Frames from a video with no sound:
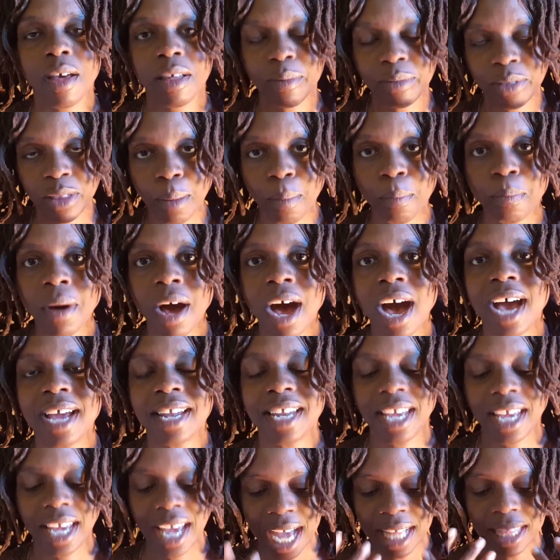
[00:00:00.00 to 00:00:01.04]
the
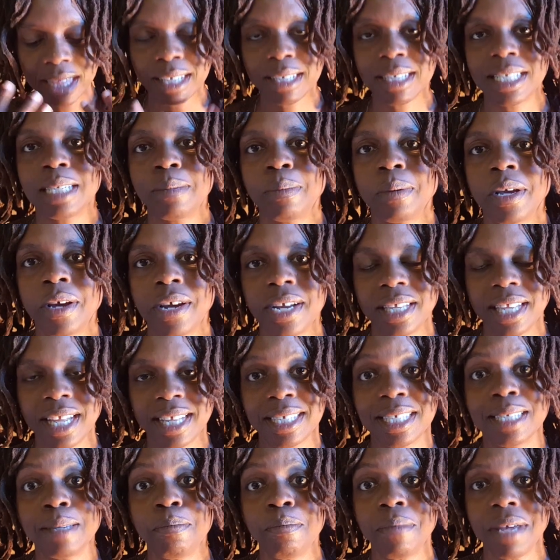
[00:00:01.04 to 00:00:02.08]
body and the spirit
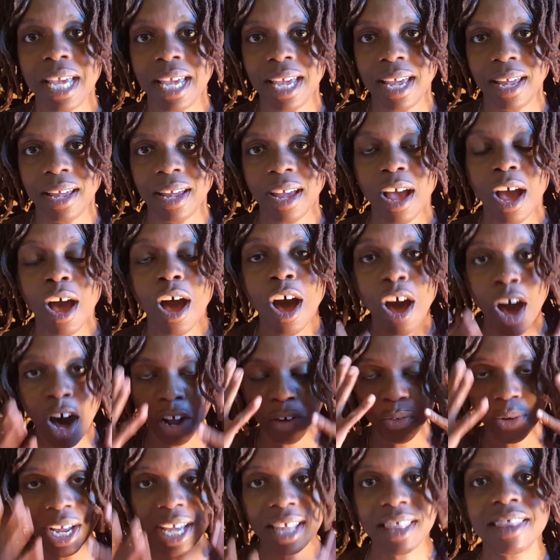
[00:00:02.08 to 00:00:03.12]
that's me,
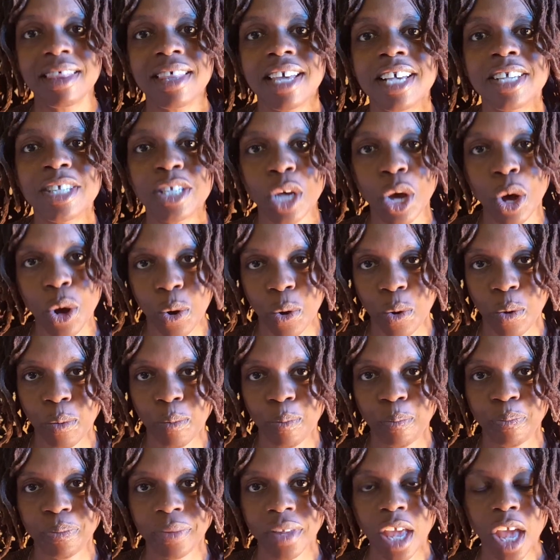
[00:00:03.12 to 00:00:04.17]
honoring this
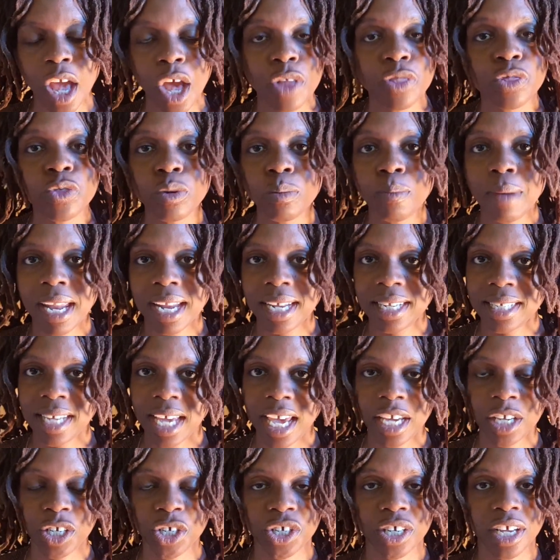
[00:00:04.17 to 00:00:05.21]
home through
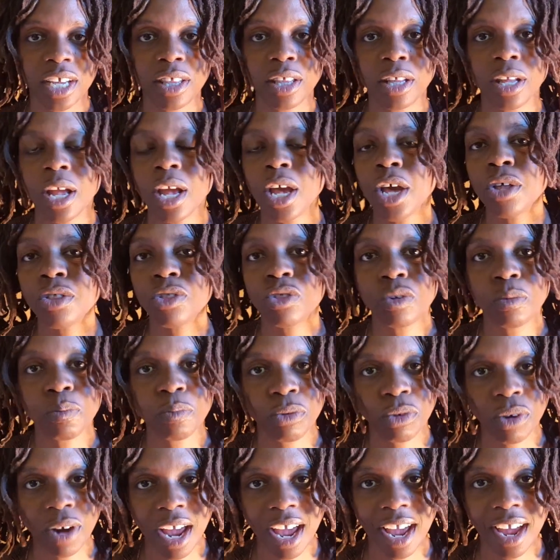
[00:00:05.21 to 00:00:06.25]
meditation, through
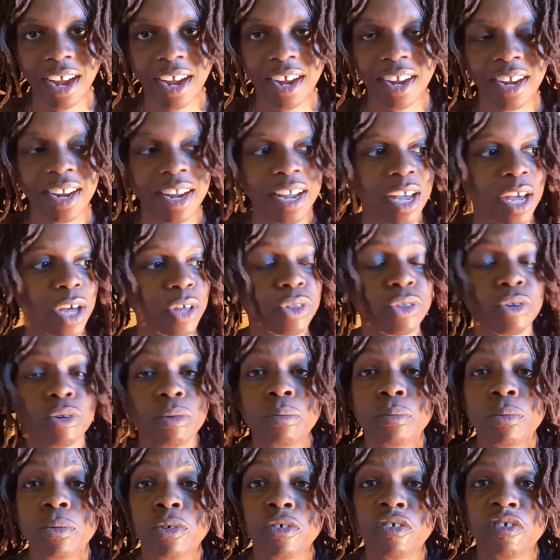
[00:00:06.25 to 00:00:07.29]
prayer, through
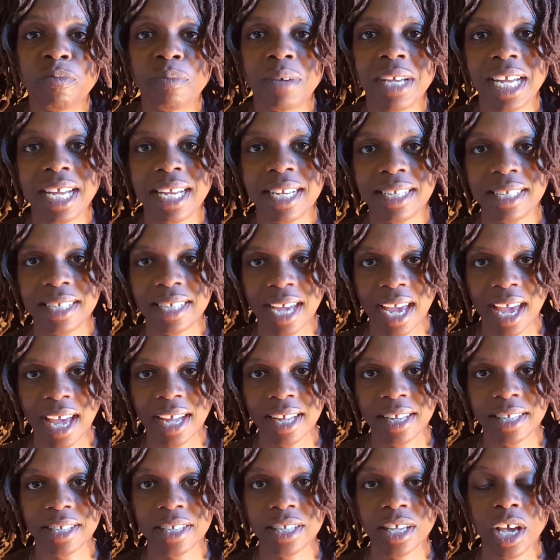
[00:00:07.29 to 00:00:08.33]
movement and
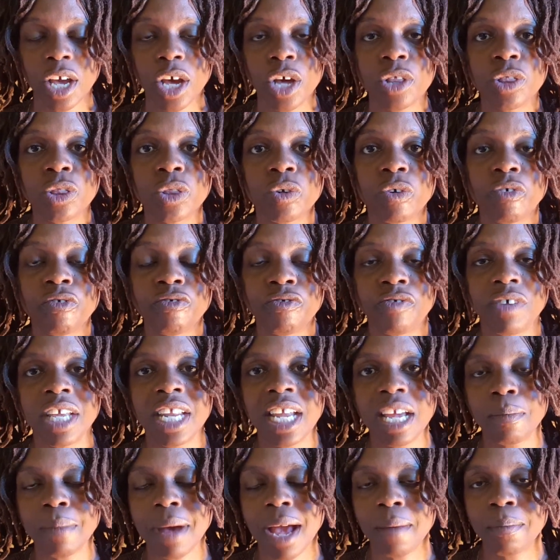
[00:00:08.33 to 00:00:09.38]
dance, through
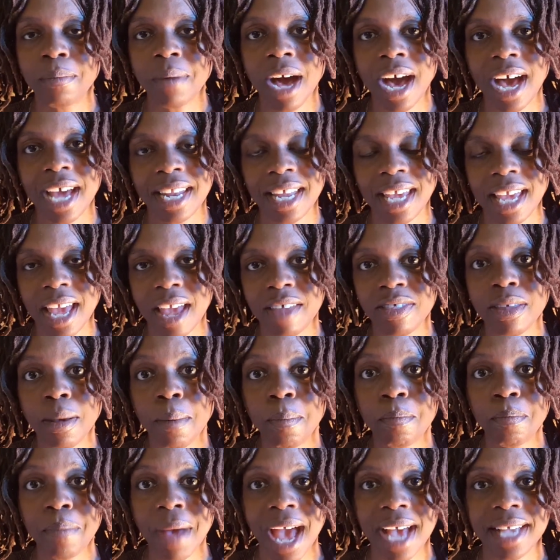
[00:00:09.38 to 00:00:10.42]
feeding my body the
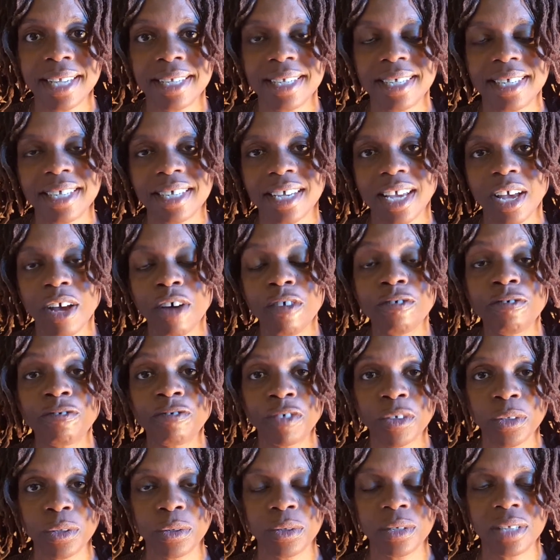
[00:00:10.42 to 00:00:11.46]
best
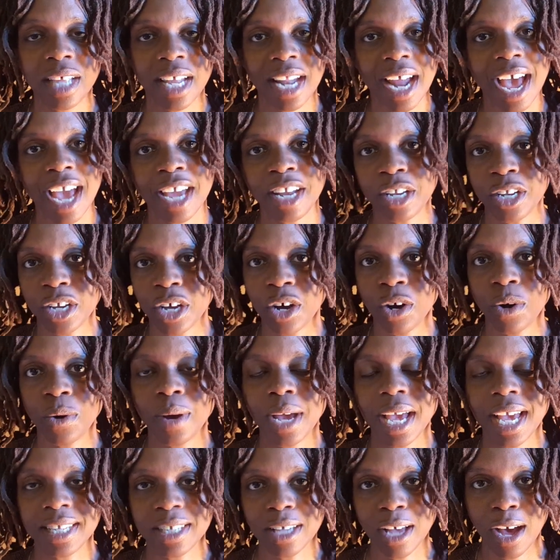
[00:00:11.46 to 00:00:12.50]
food that I know
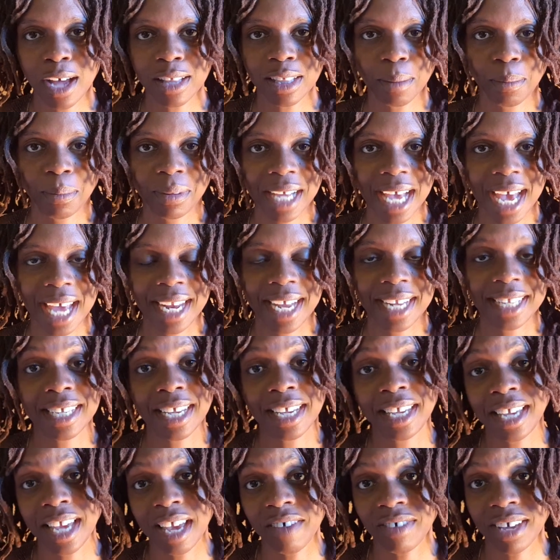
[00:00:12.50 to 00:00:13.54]
is on the planet to
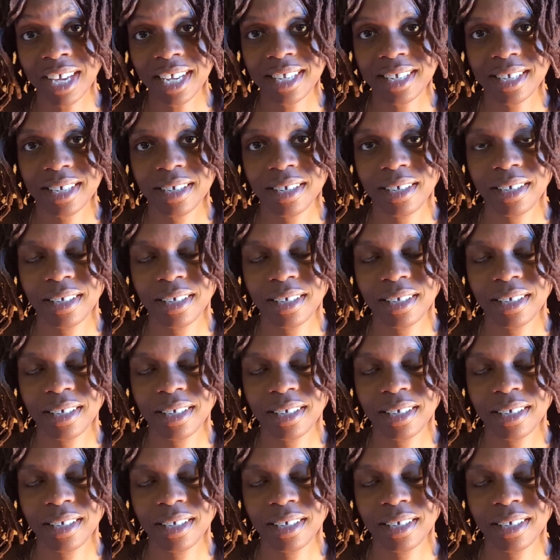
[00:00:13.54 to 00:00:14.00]
give it.